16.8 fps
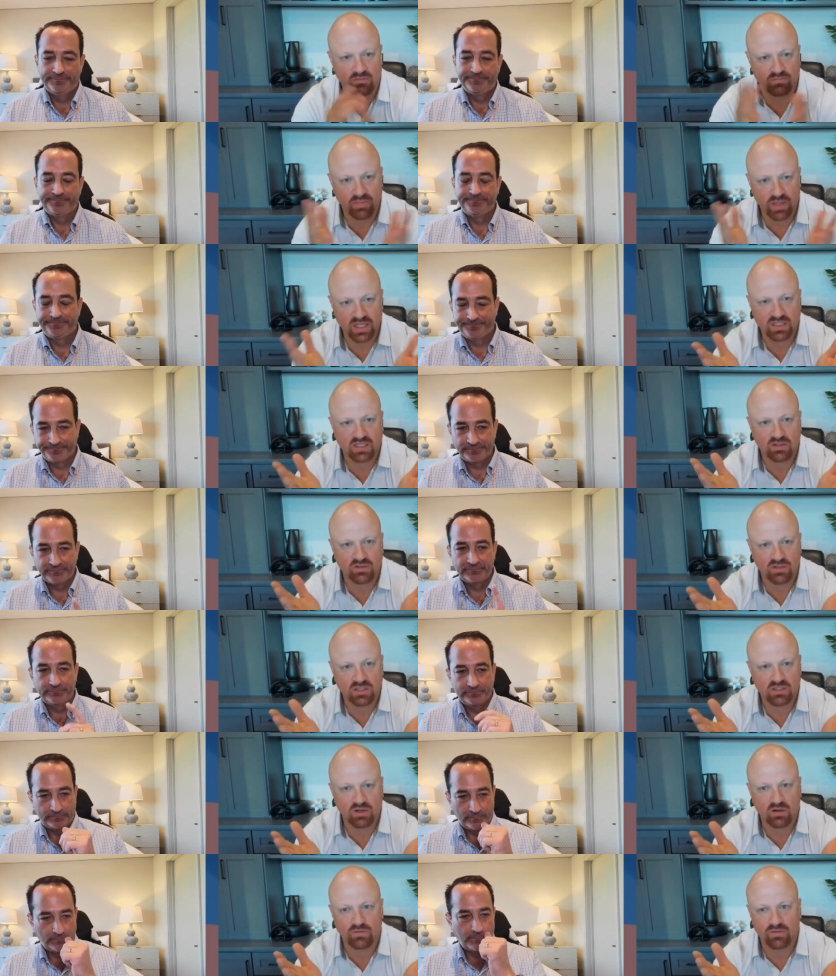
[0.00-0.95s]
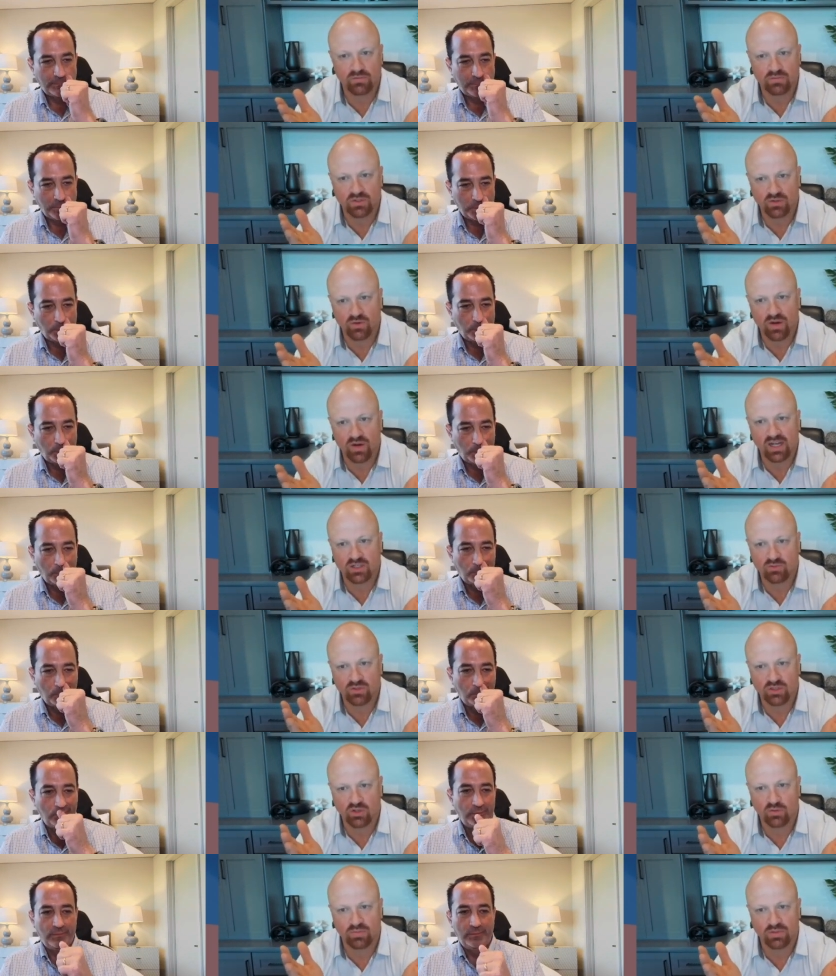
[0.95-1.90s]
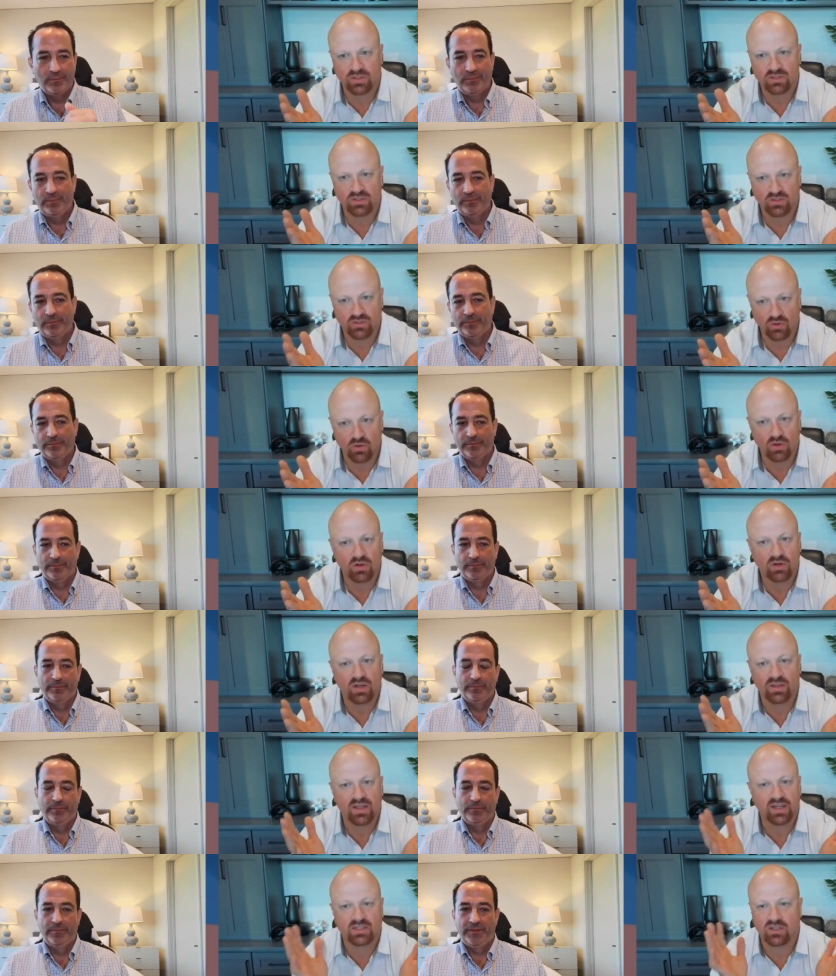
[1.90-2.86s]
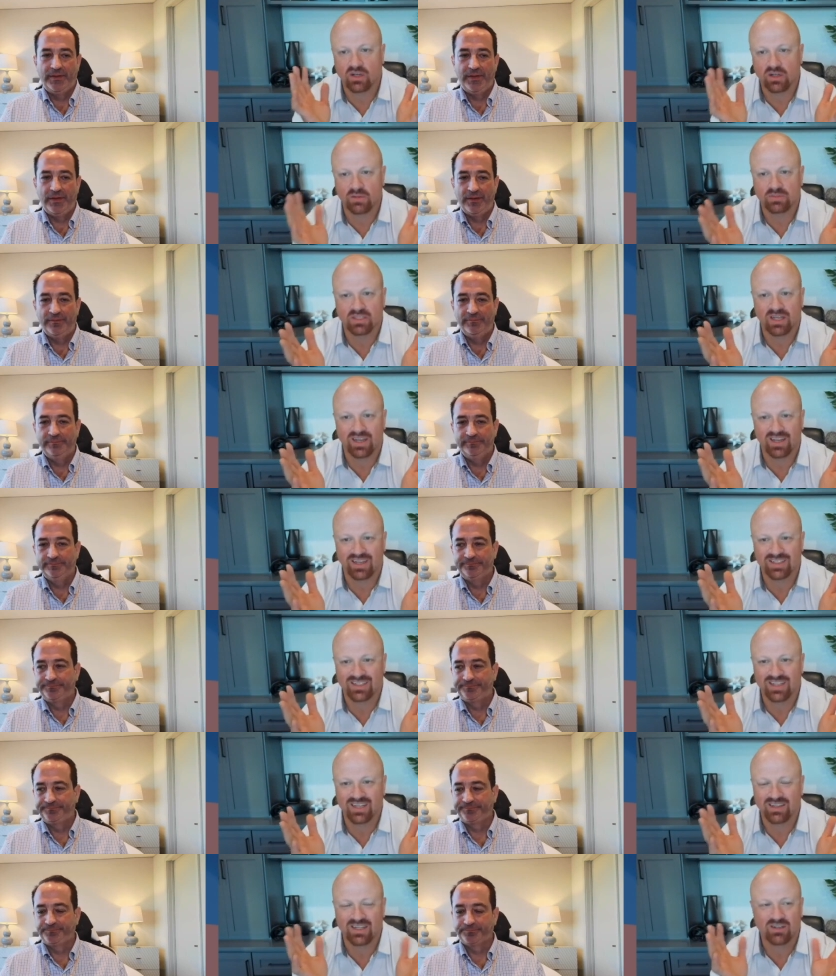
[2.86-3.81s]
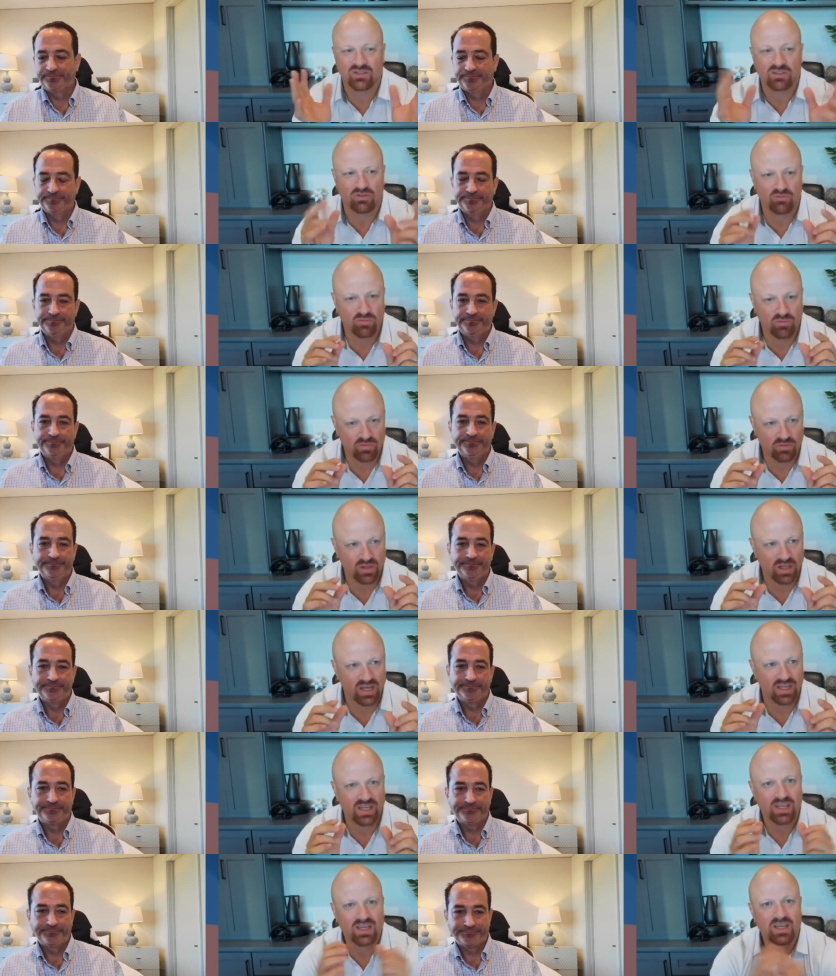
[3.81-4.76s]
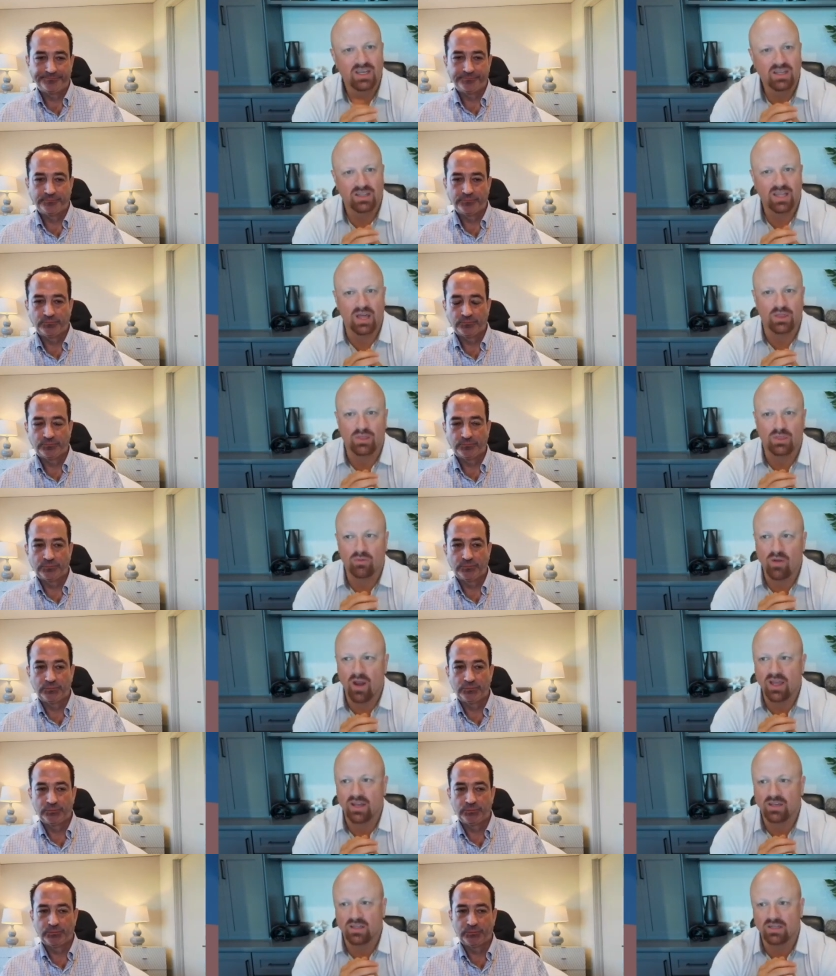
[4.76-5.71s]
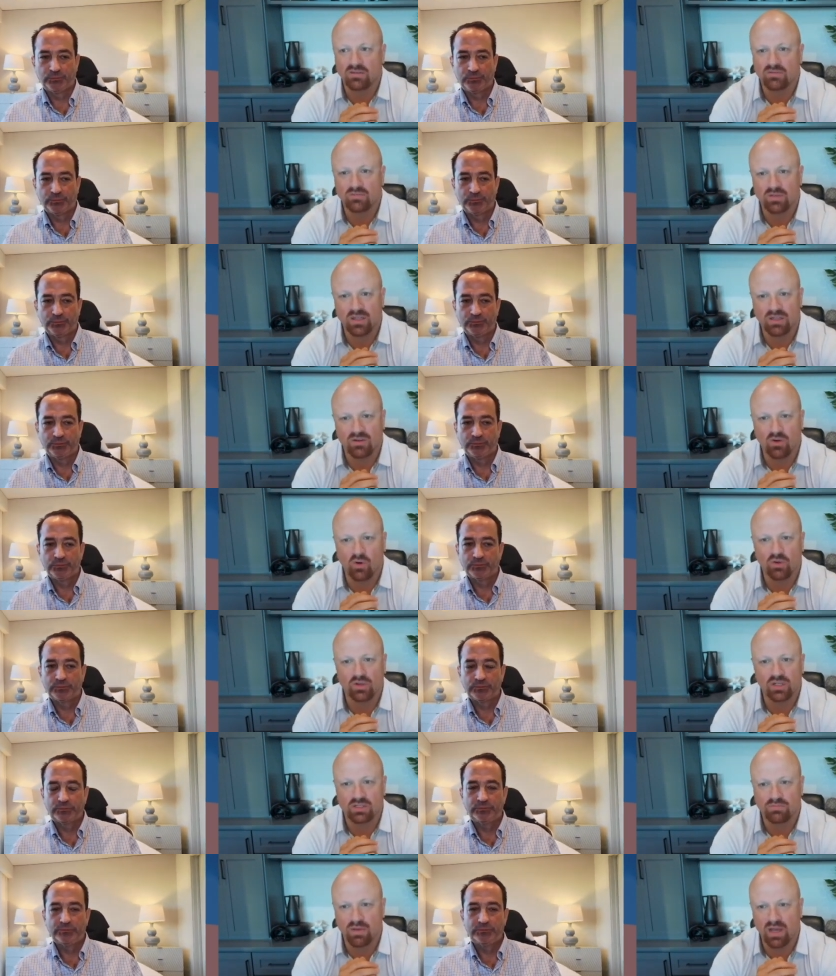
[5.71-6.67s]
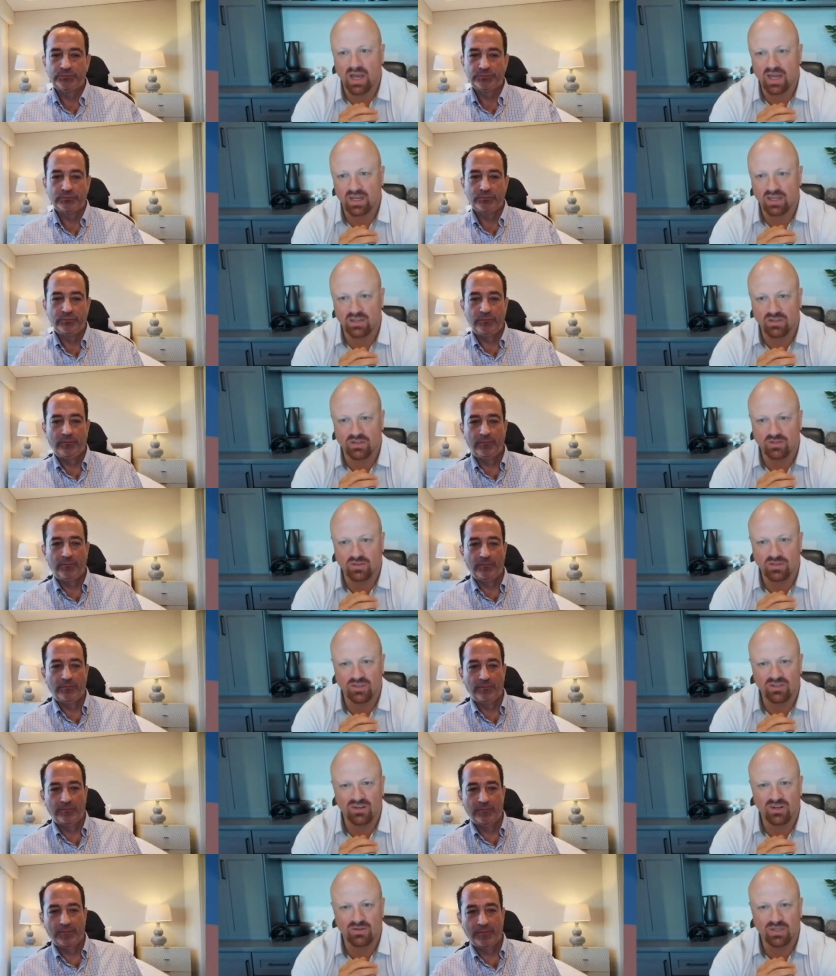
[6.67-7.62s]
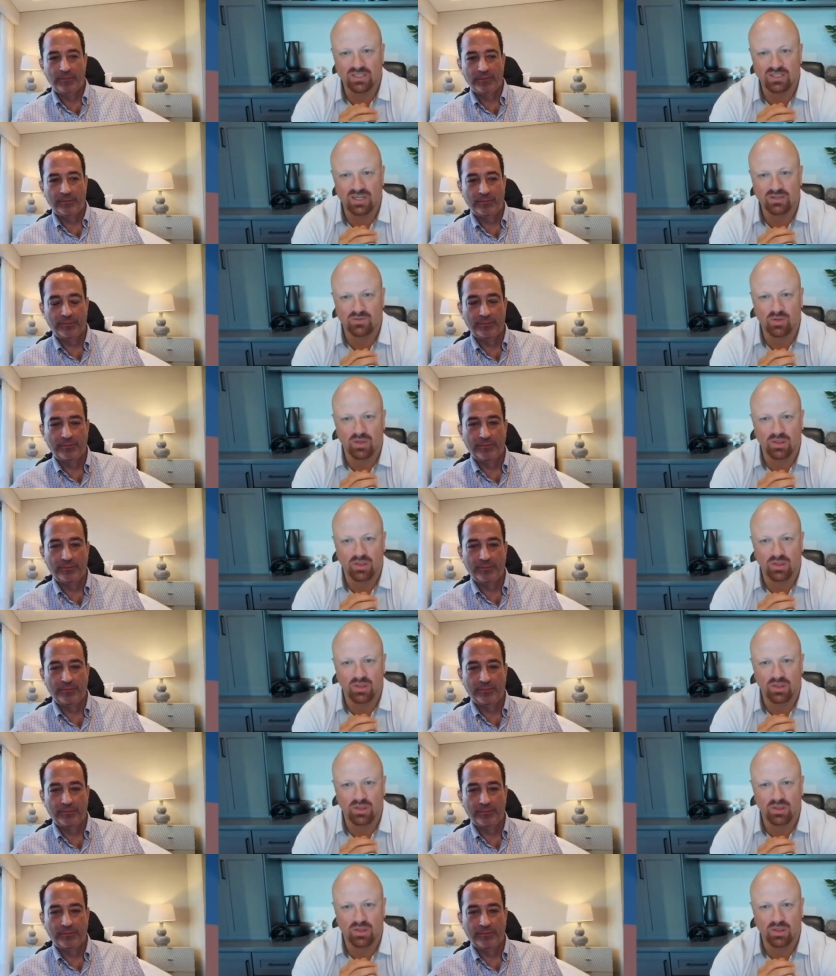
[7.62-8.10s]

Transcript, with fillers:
Speaker 1: basically start from scratch, which opens the door. And that's all I'm saying is that there's a like that threat can can hold us back. You know, you know how many times we